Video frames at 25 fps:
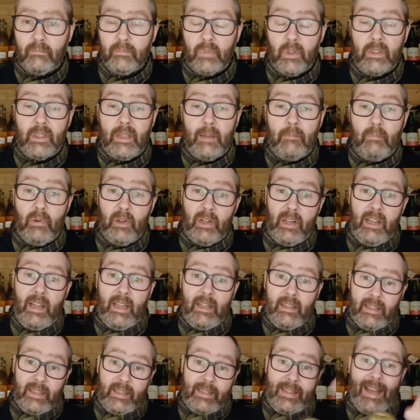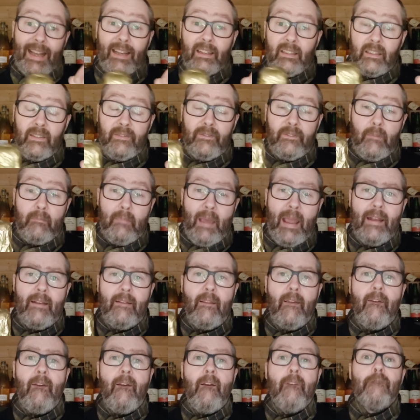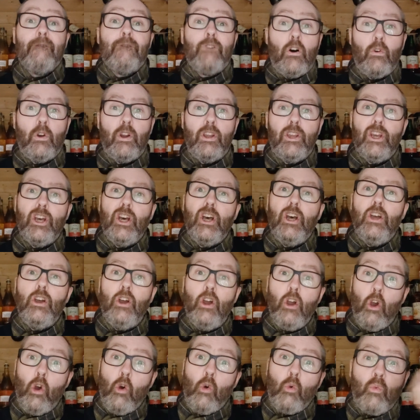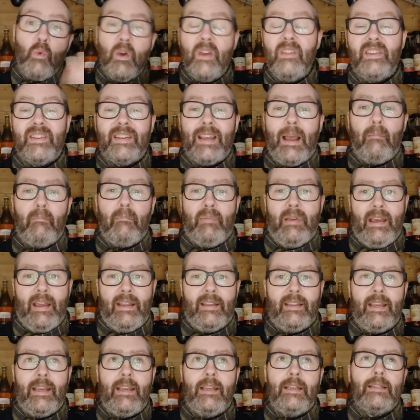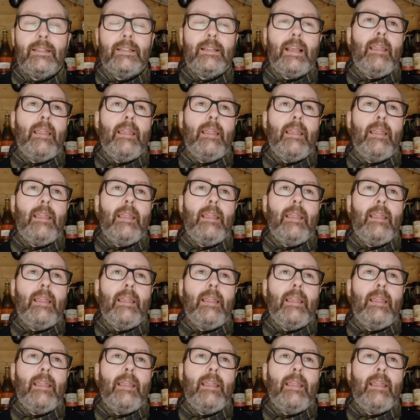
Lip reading: but they put it into tanks to ferment for a year with champagne yeast.